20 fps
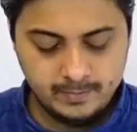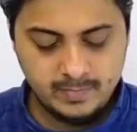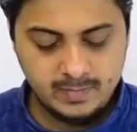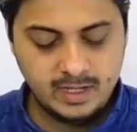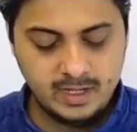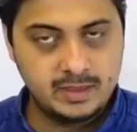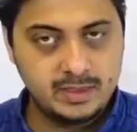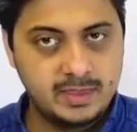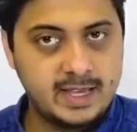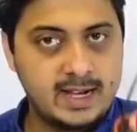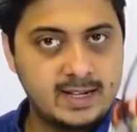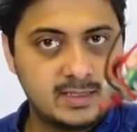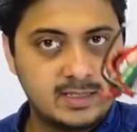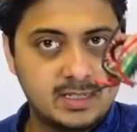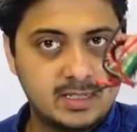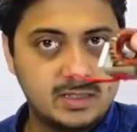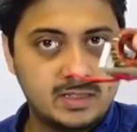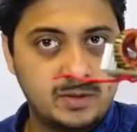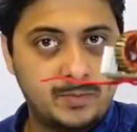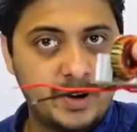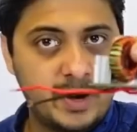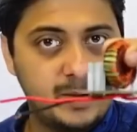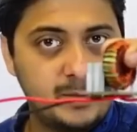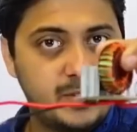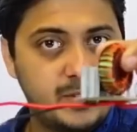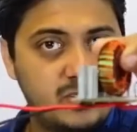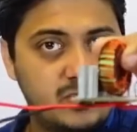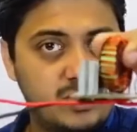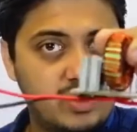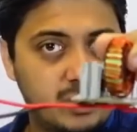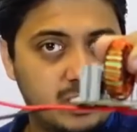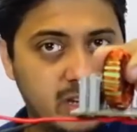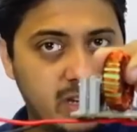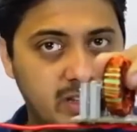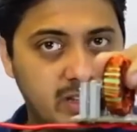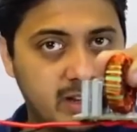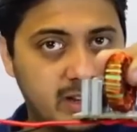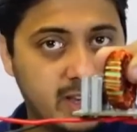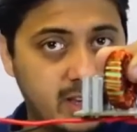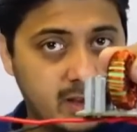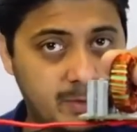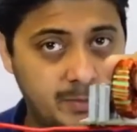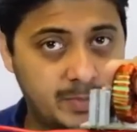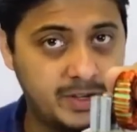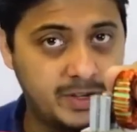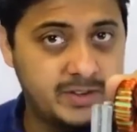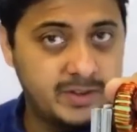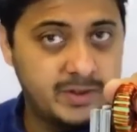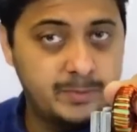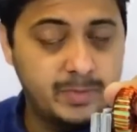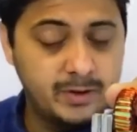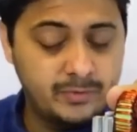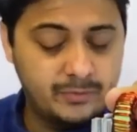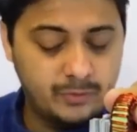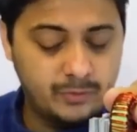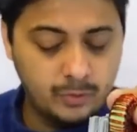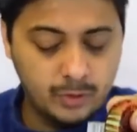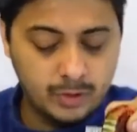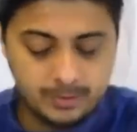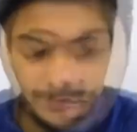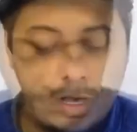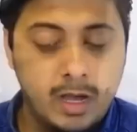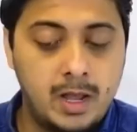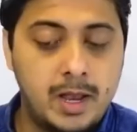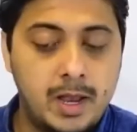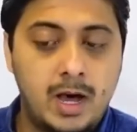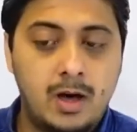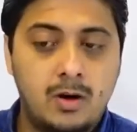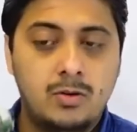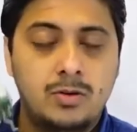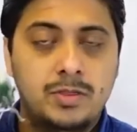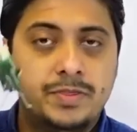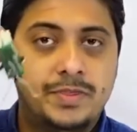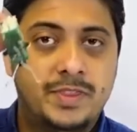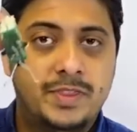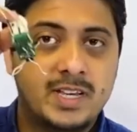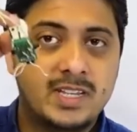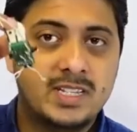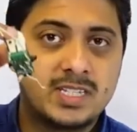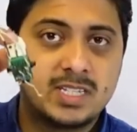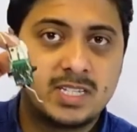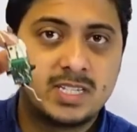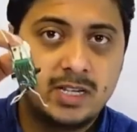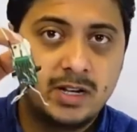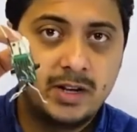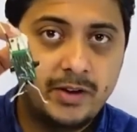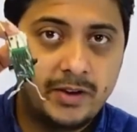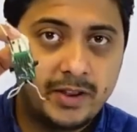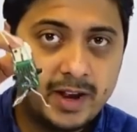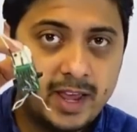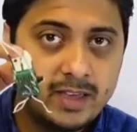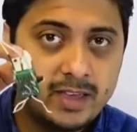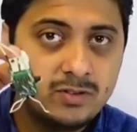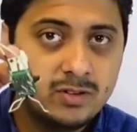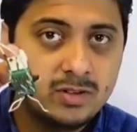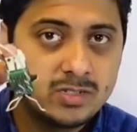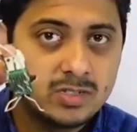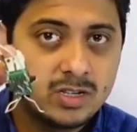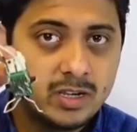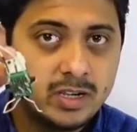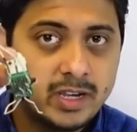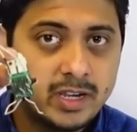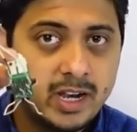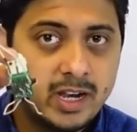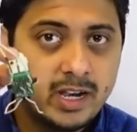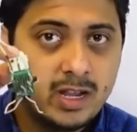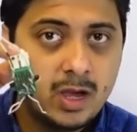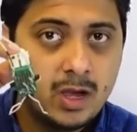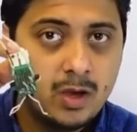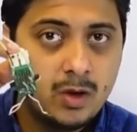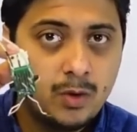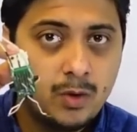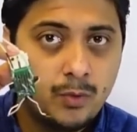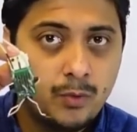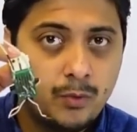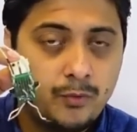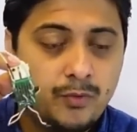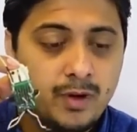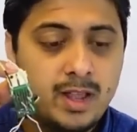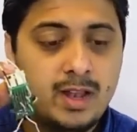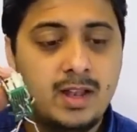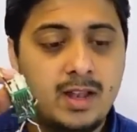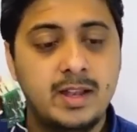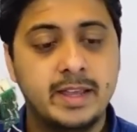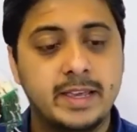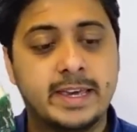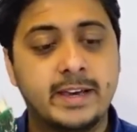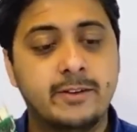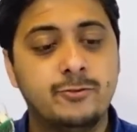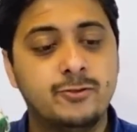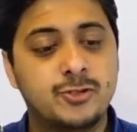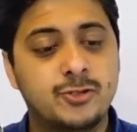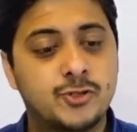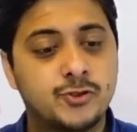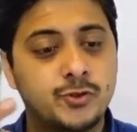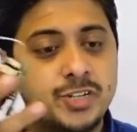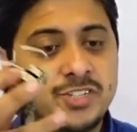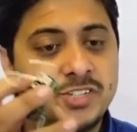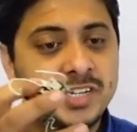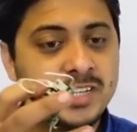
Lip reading: and that's the primary circuit that I completed before. Now this driver circuit will give switching